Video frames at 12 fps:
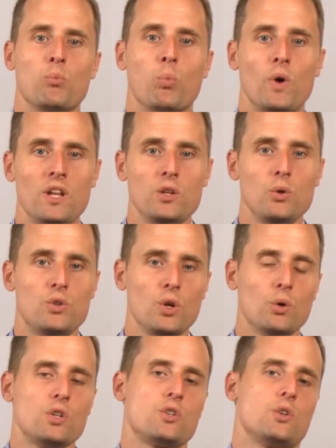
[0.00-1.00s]
when you
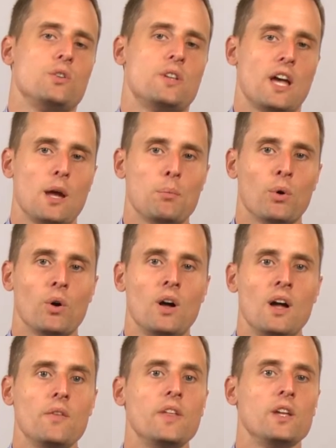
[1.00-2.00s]
do a truth table
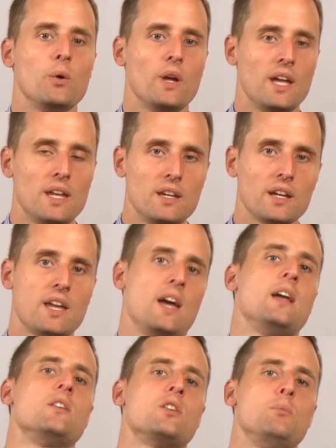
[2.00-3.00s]
that you
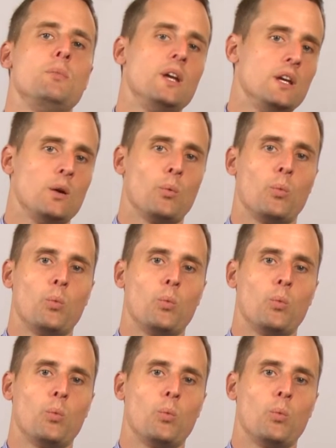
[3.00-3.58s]
indicate to me,